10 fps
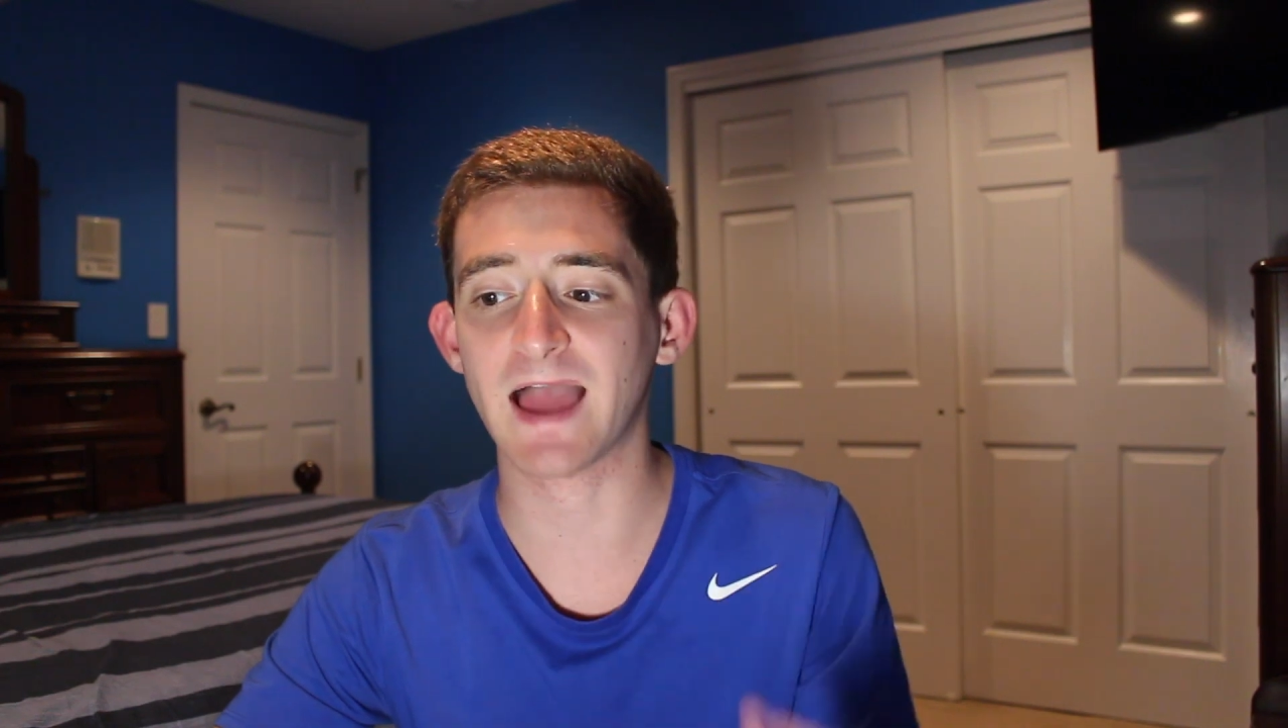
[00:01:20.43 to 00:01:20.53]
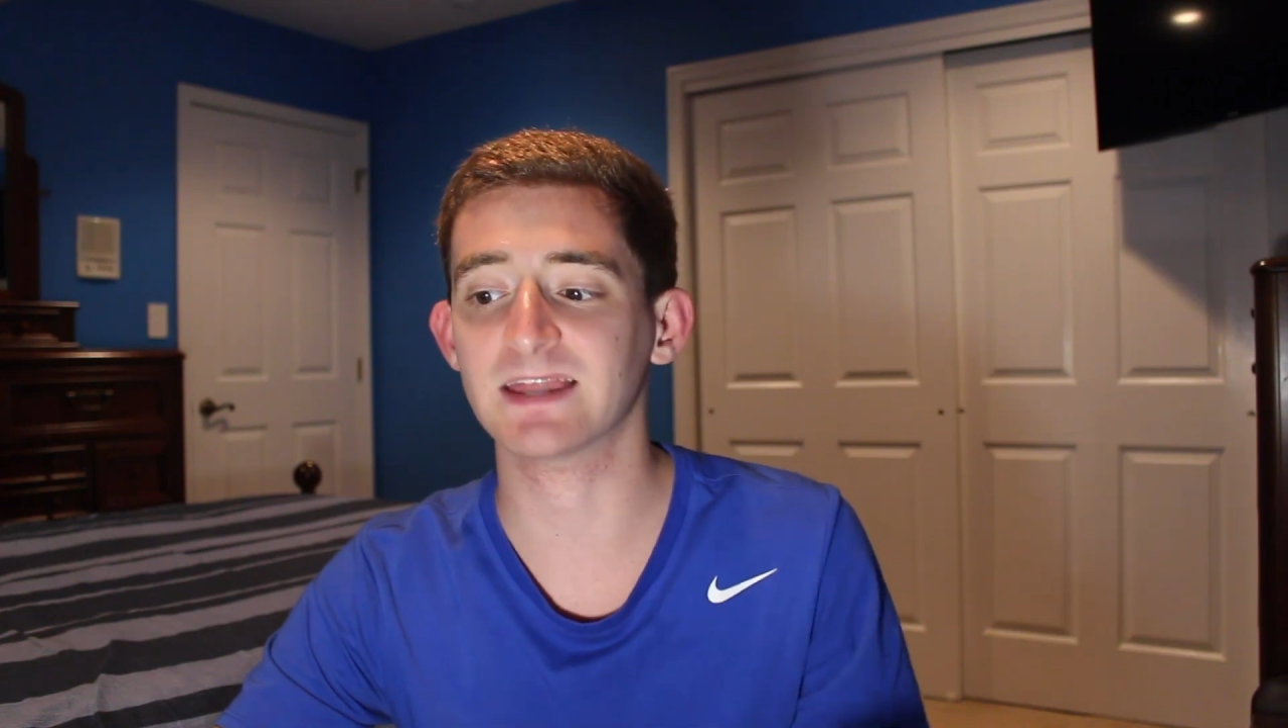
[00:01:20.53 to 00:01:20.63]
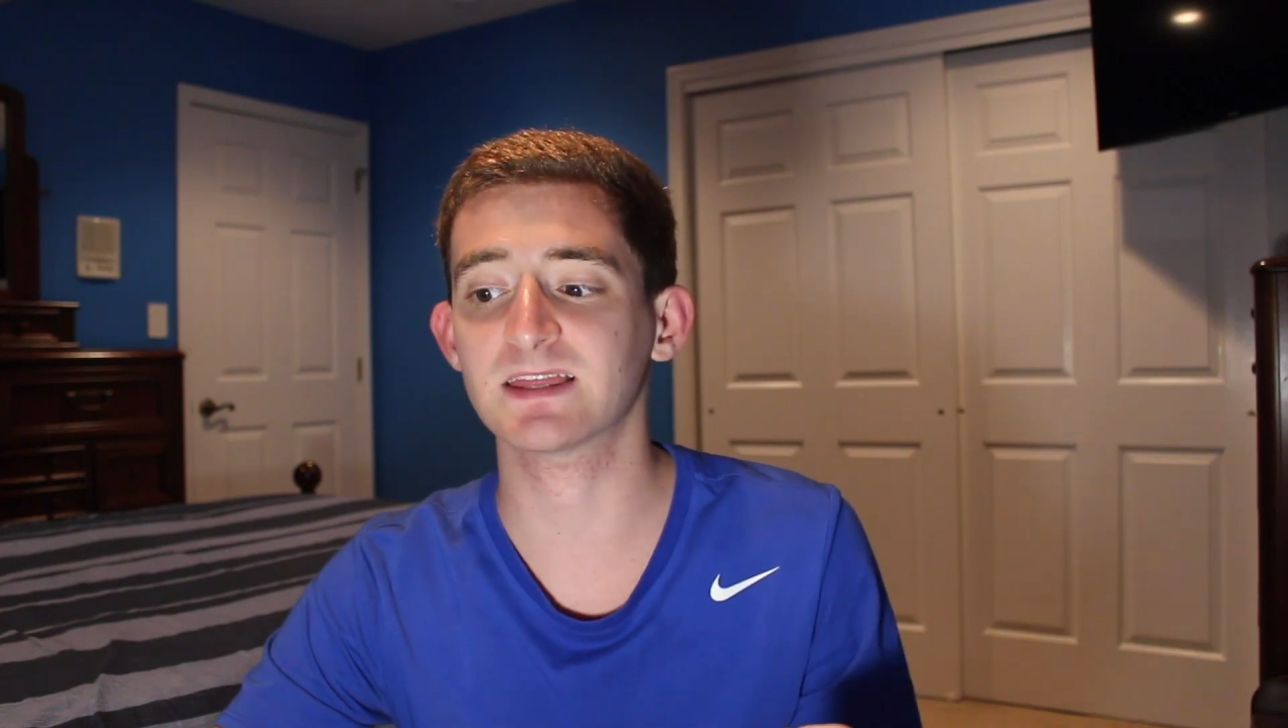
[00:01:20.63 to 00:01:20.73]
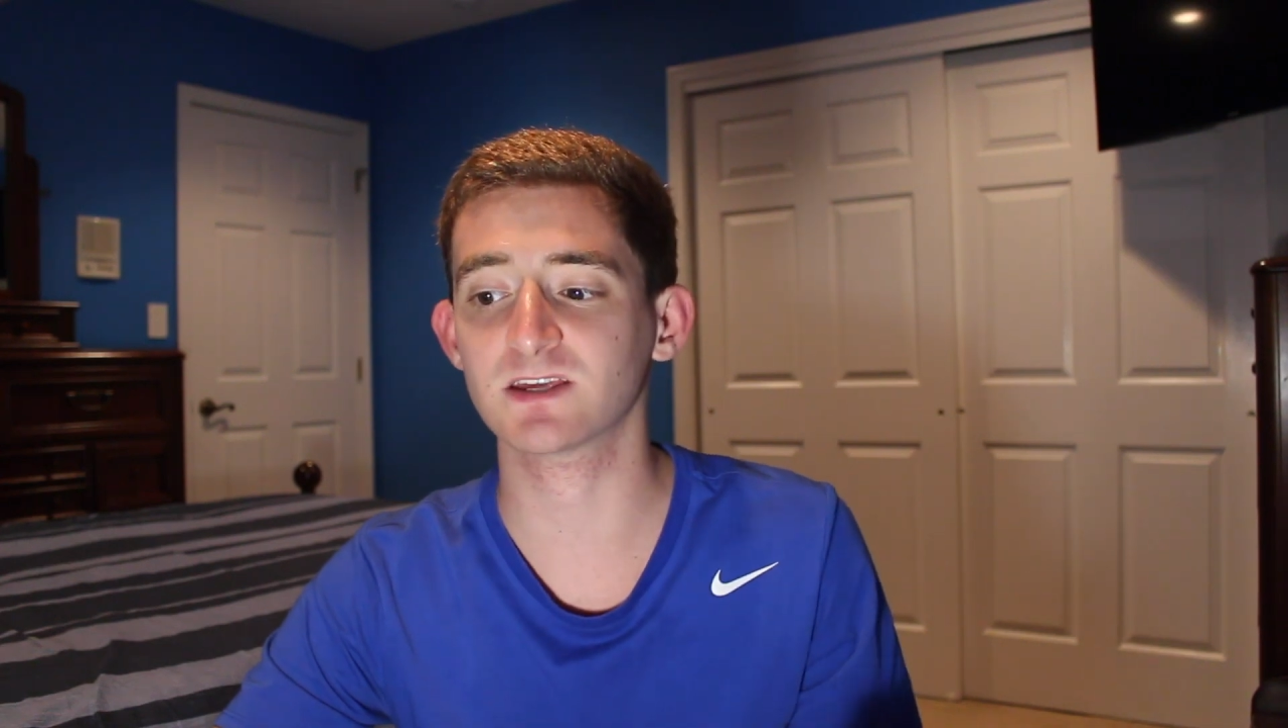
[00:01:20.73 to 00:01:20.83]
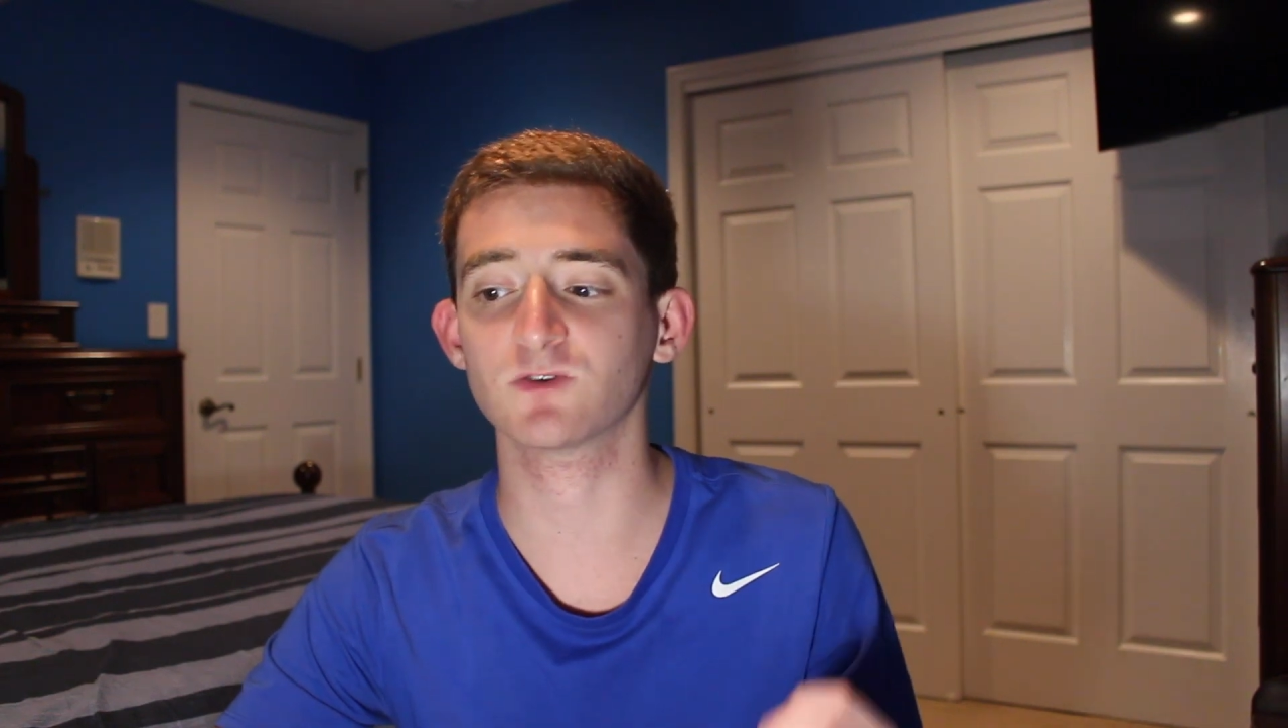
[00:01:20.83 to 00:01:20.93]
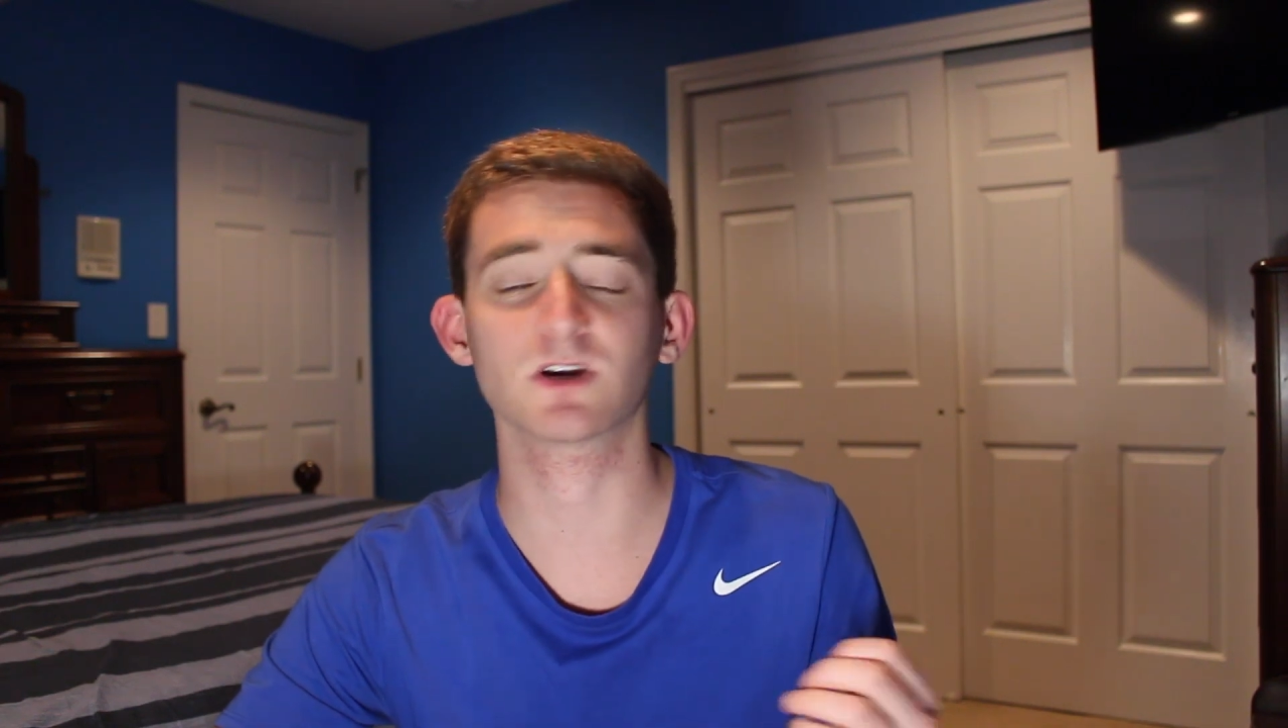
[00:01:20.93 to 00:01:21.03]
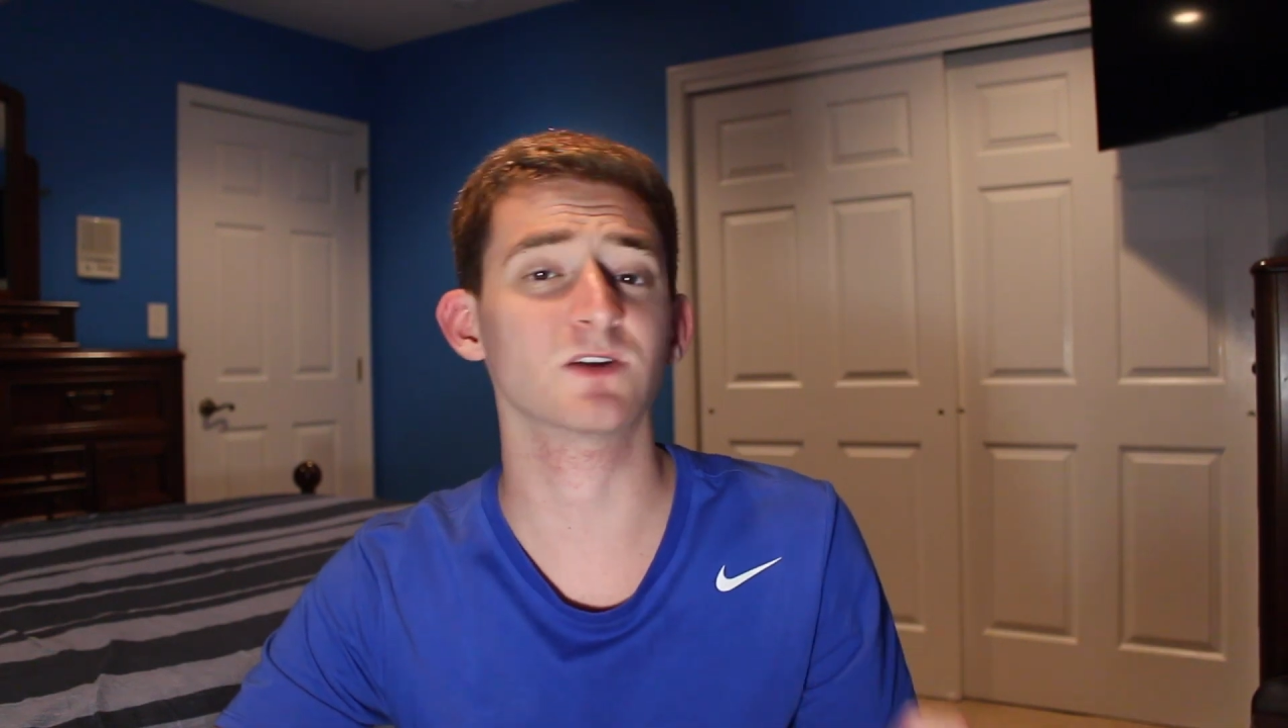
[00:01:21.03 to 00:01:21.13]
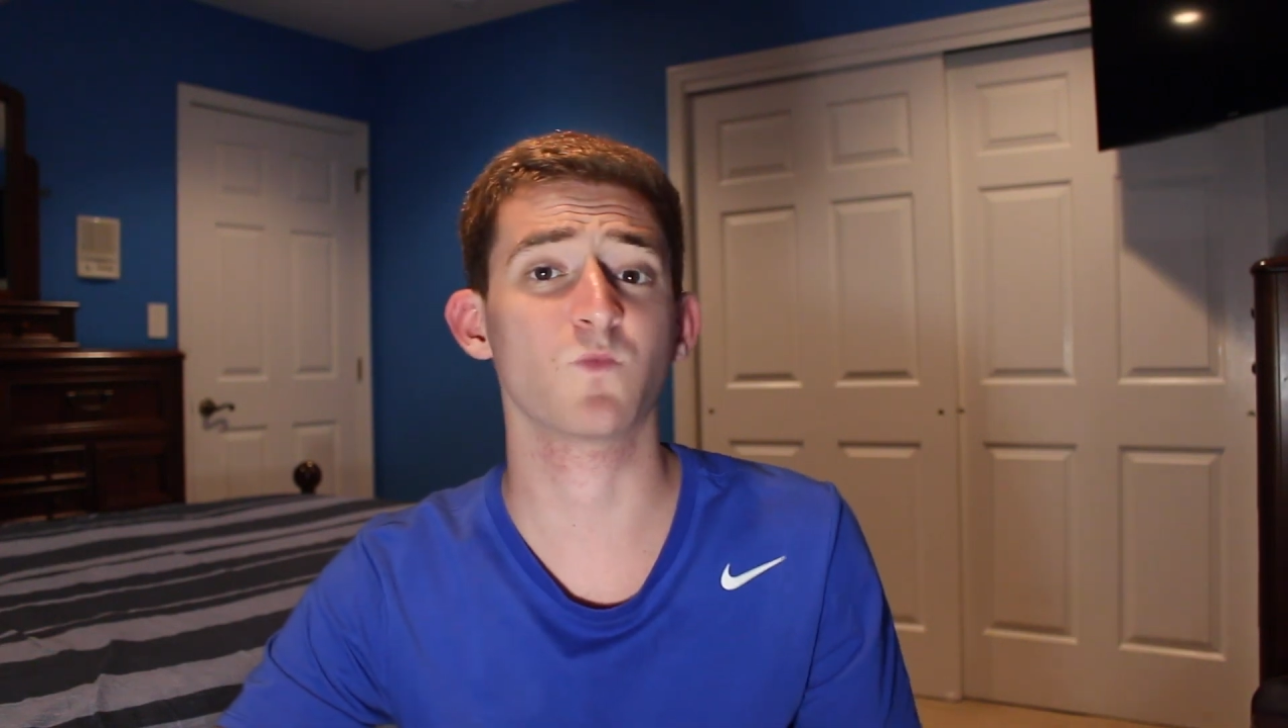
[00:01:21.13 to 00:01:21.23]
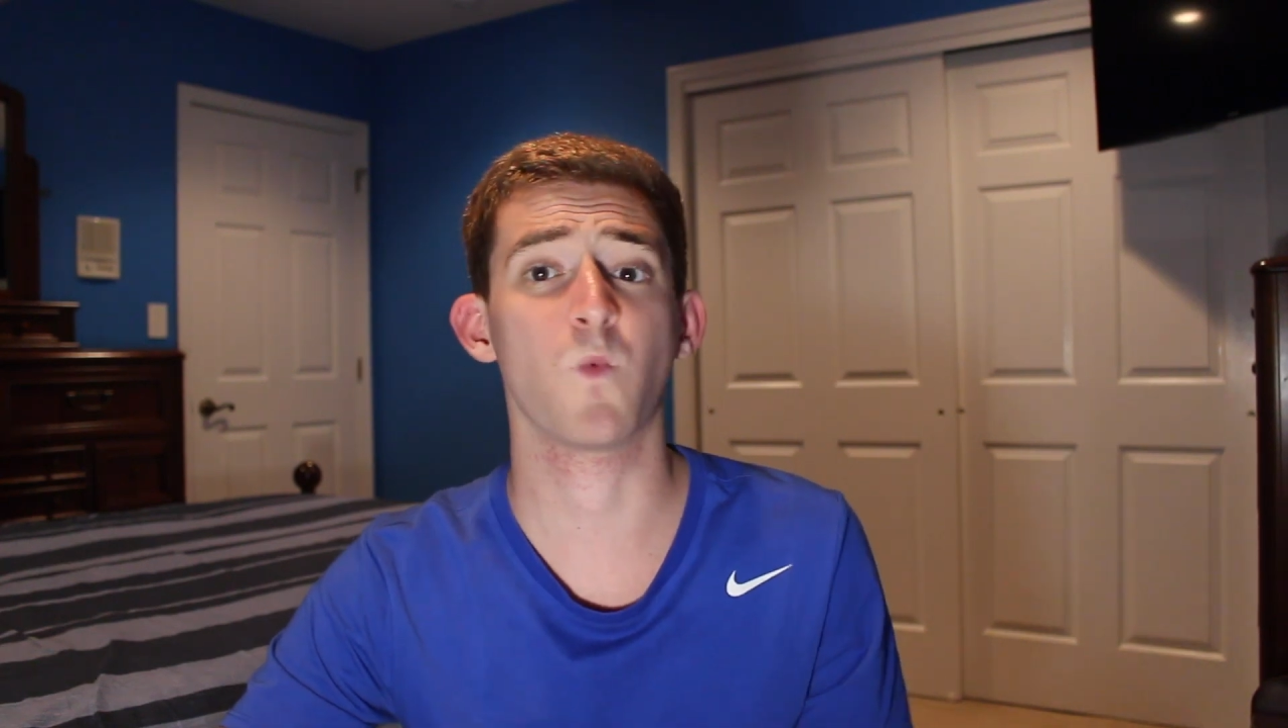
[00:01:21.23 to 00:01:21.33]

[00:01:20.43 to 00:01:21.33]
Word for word: anything you could